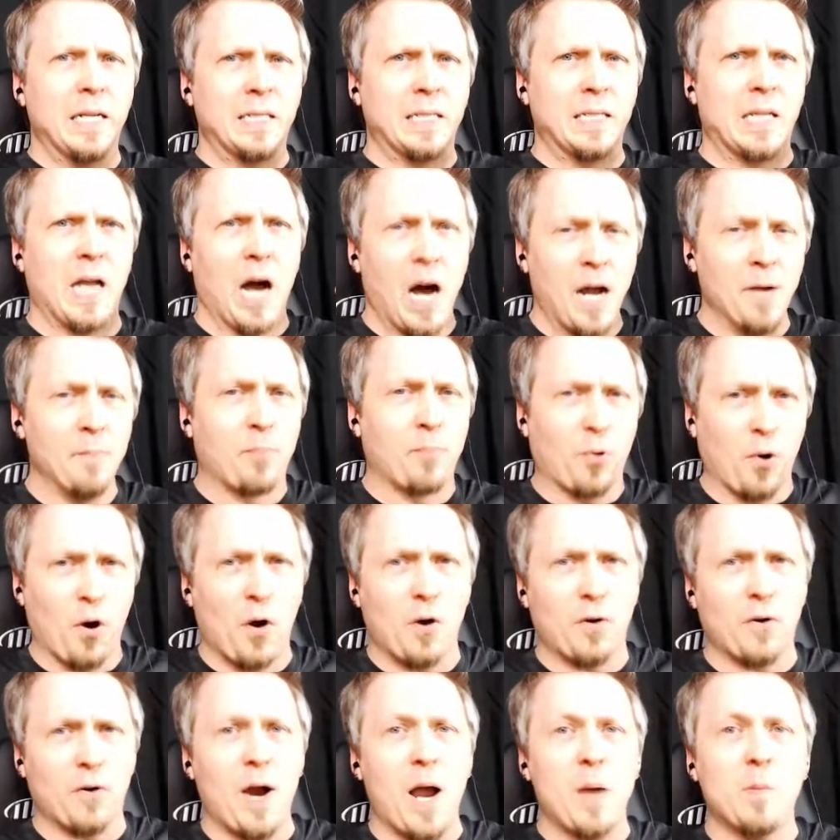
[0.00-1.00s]

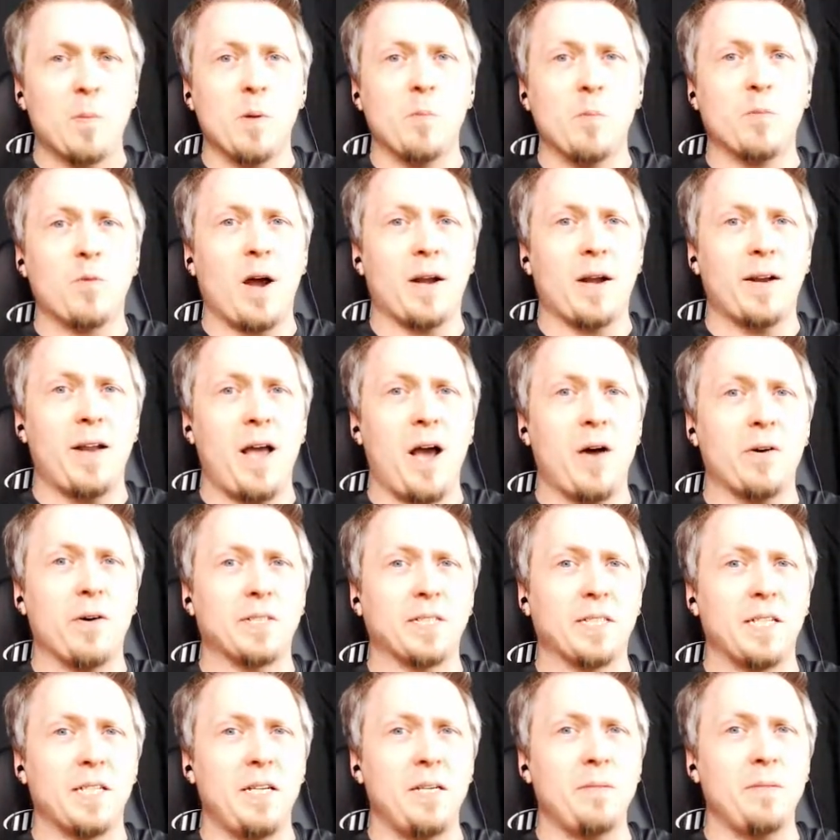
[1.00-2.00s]
unprogram them right now, it
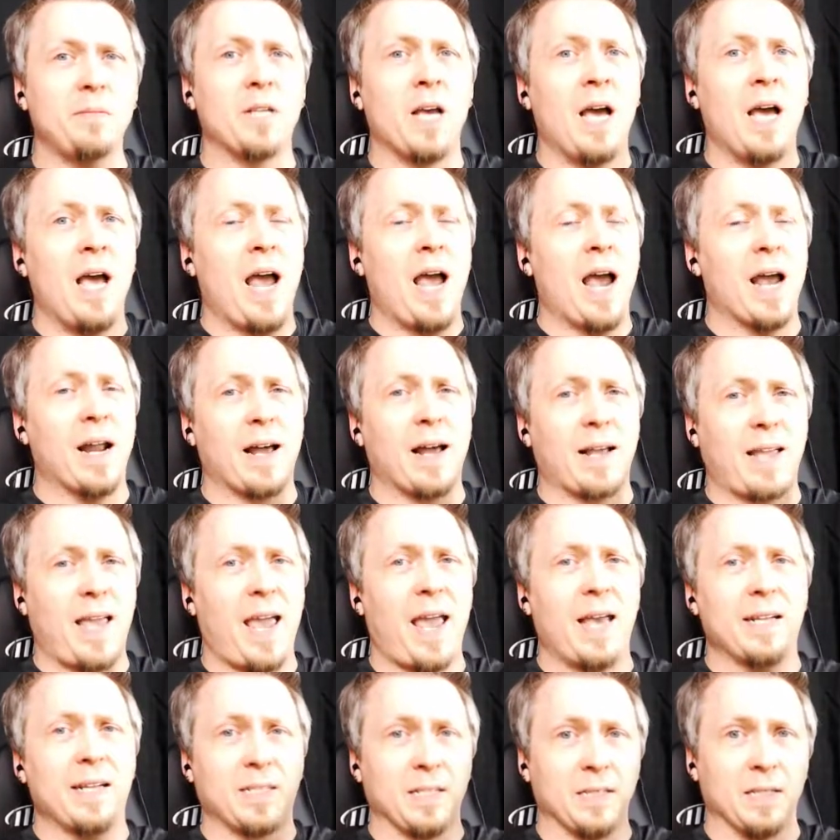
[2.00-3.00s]
seems, and I
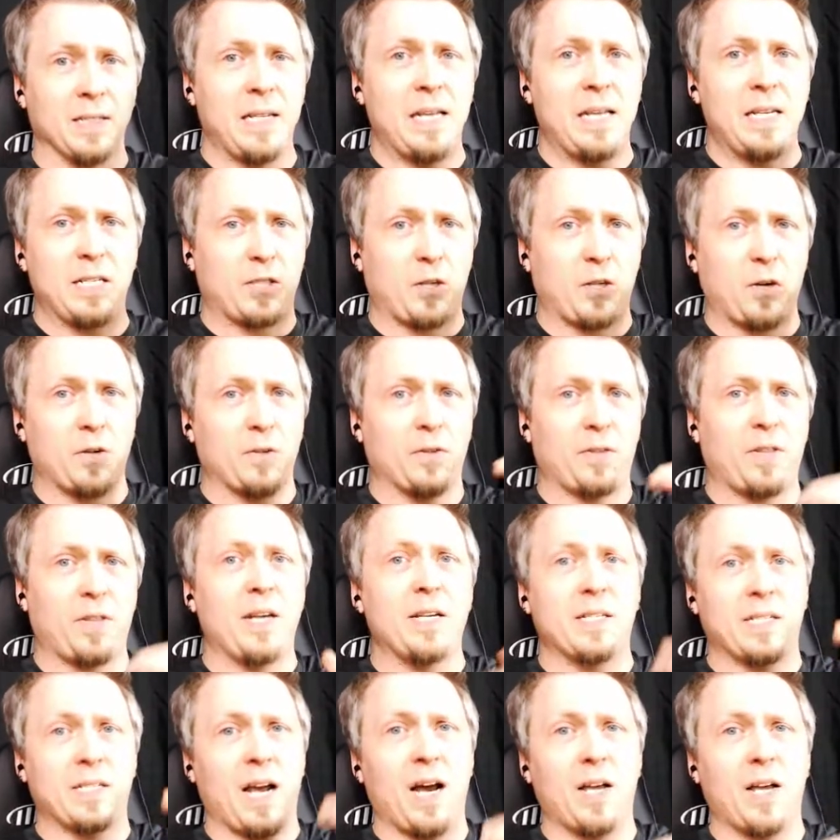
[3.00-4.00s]
can't delete certain
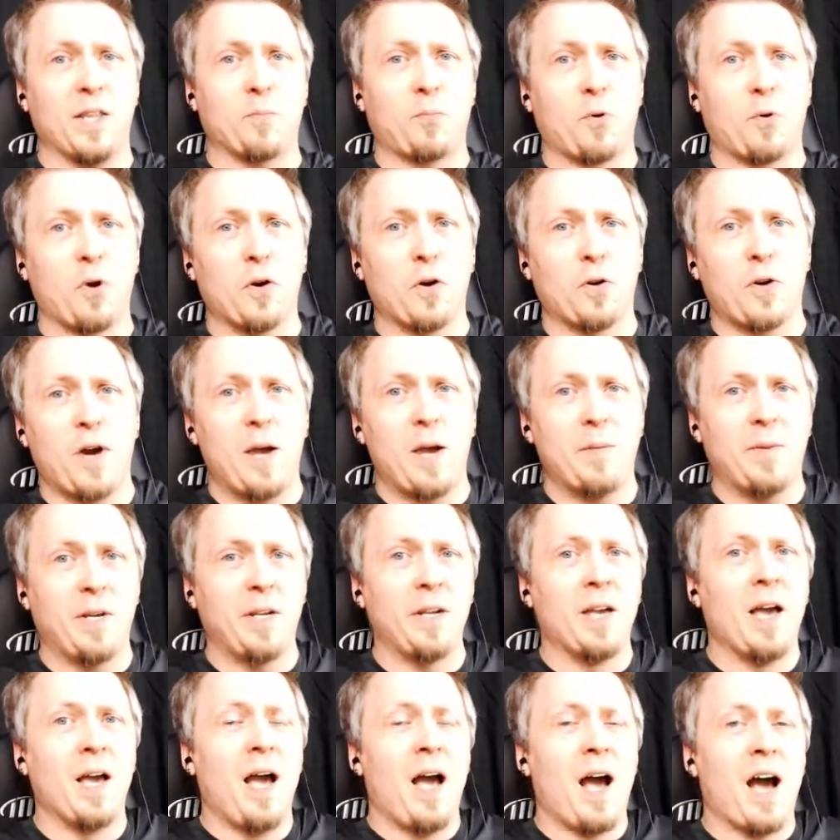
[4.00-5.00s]
things out of the
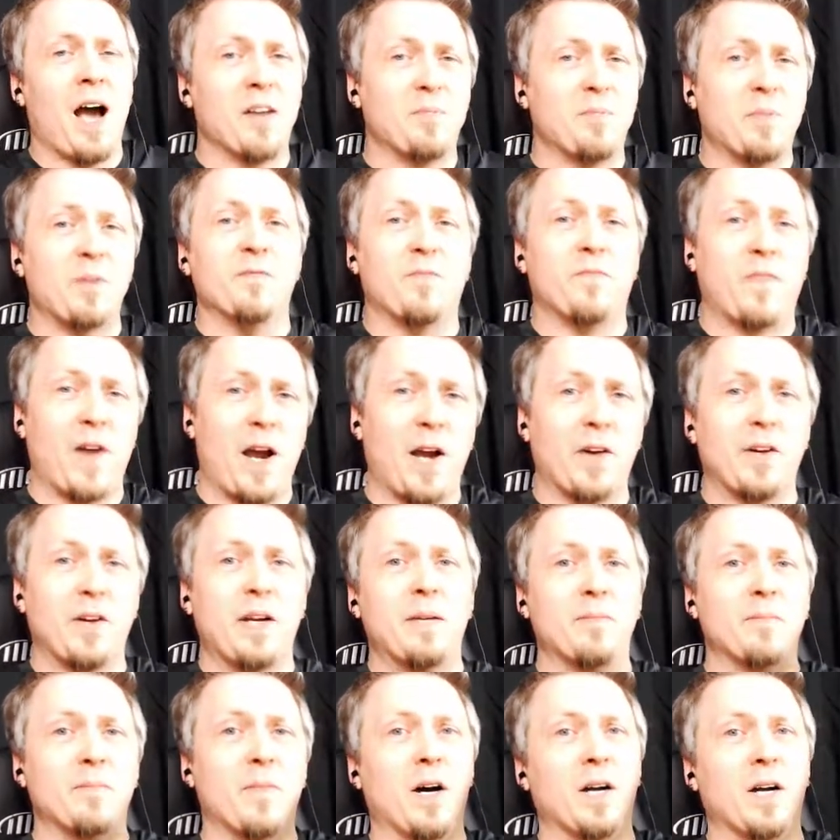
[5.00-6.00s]
programming. I've been
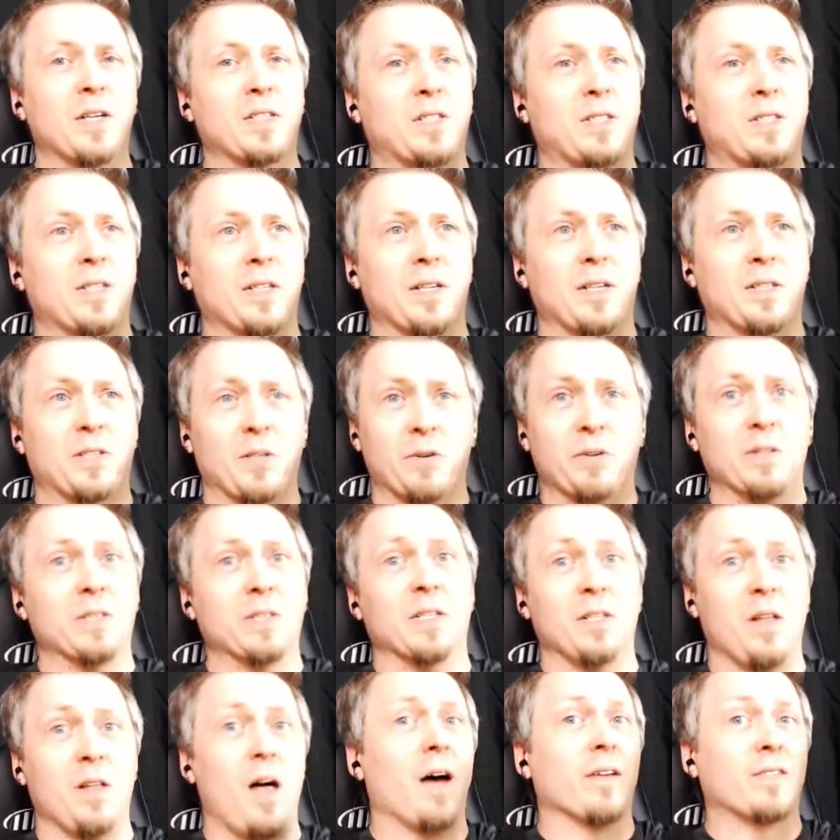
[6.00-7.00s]
very much uh, doing a
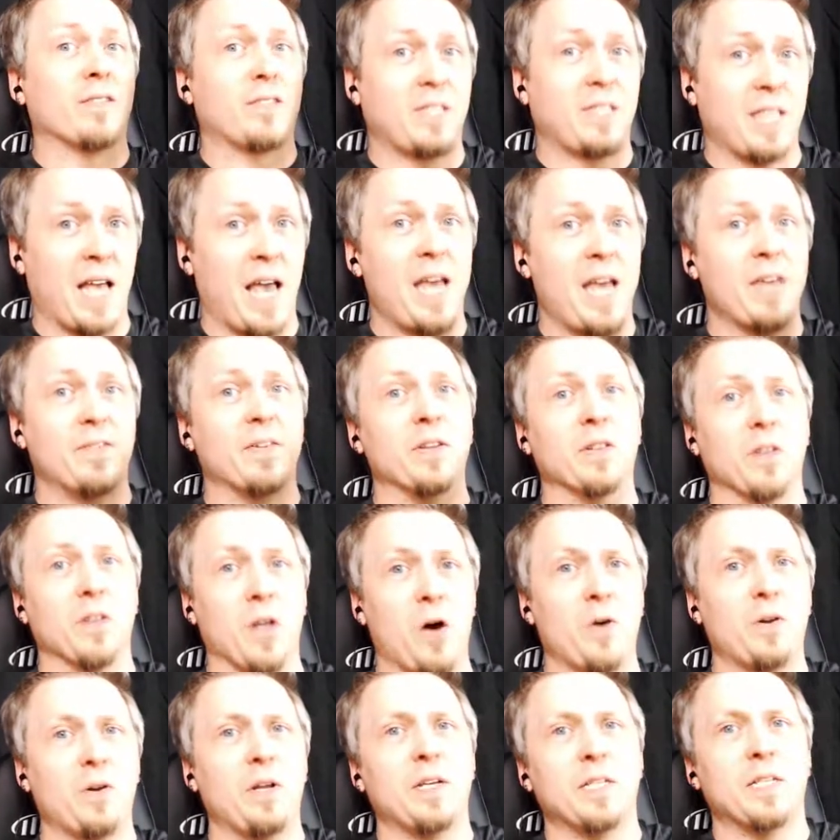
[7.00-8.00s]
lot of save and
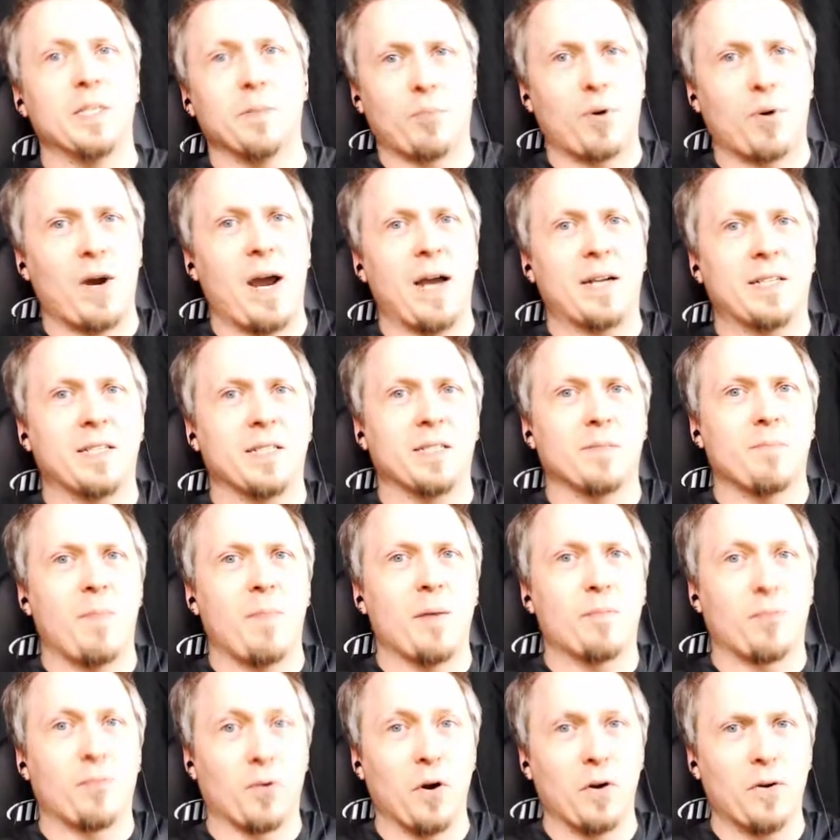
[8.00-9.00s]
loading to practice my
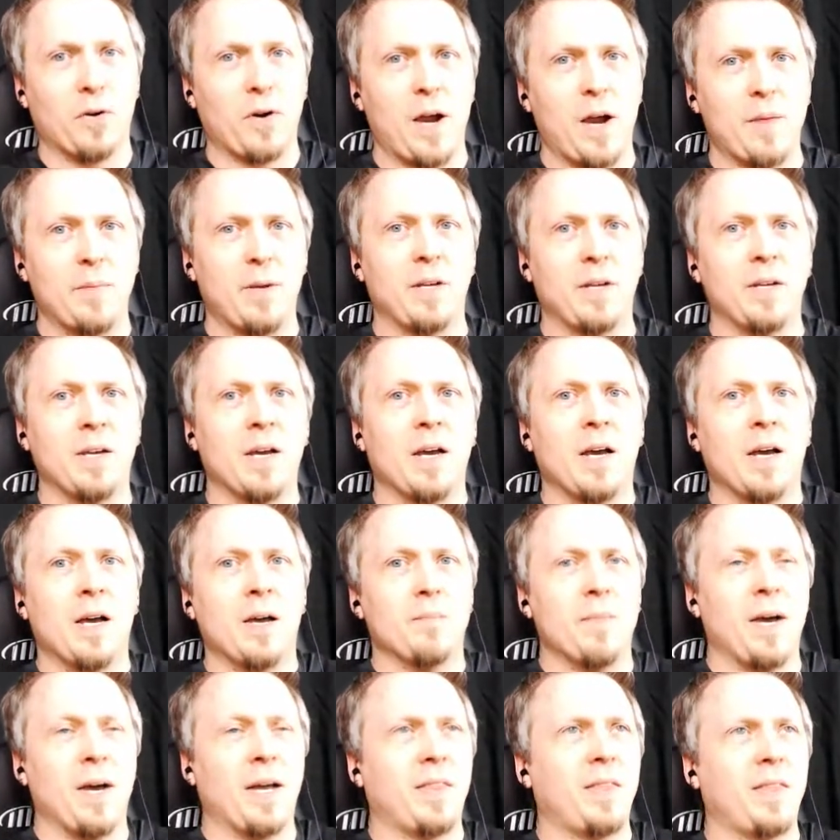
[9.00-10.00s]
programming
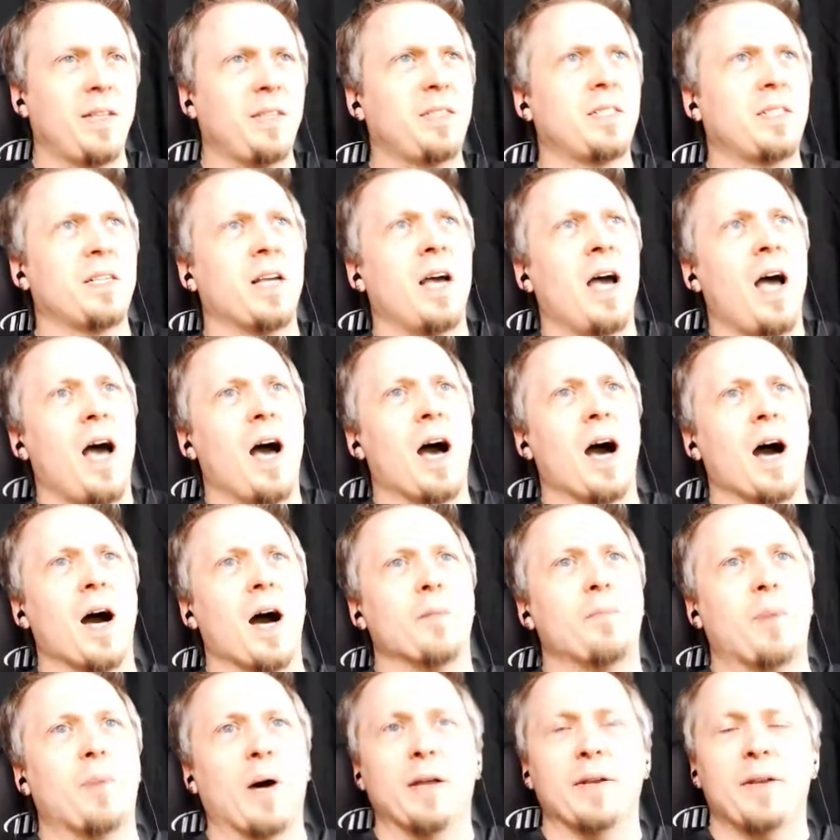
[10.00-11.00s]
methods. Uh,
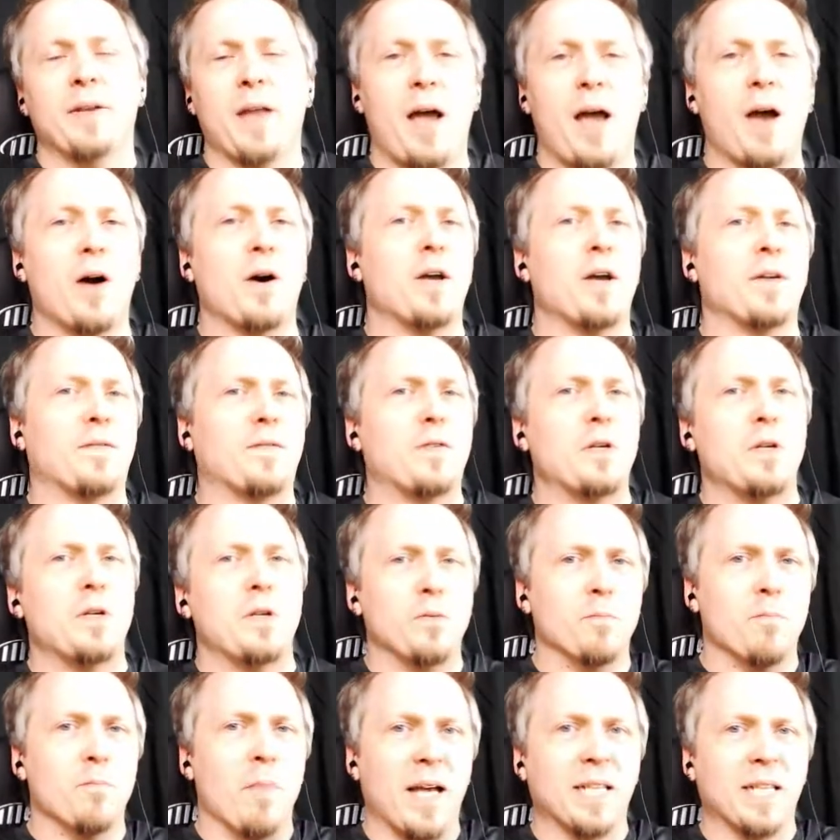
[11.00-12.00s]
but now if
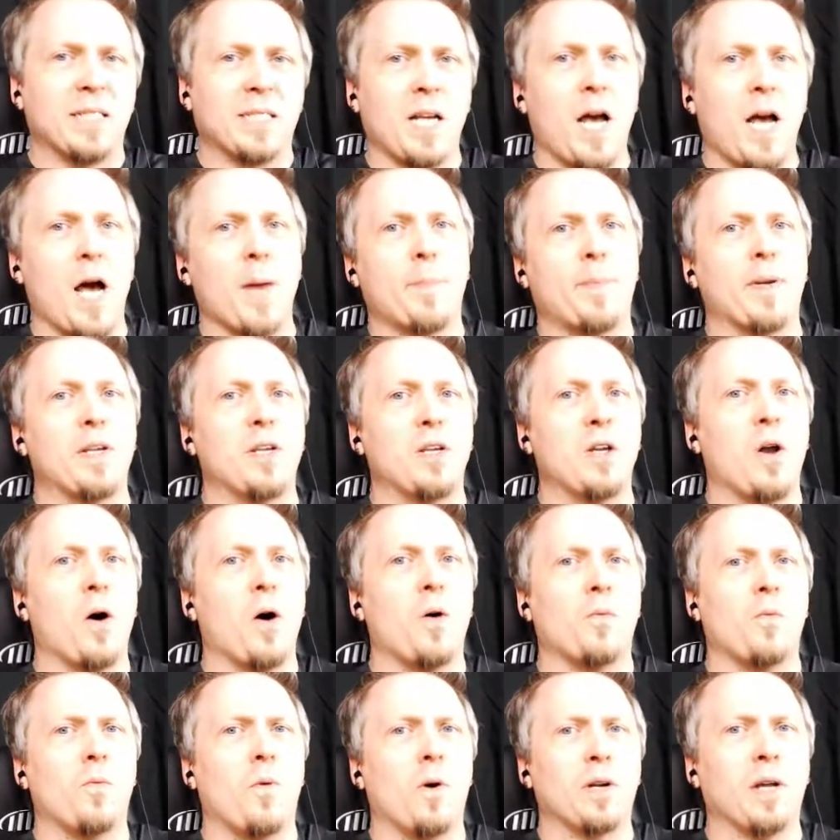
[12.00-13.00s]
you mess up and you
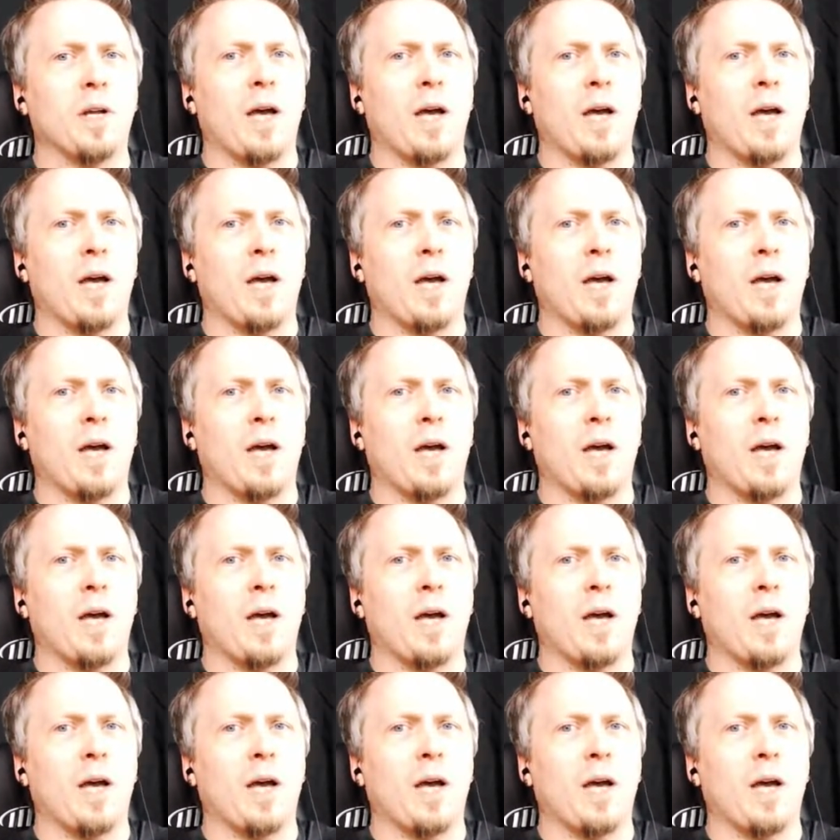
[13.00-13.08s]
don't want to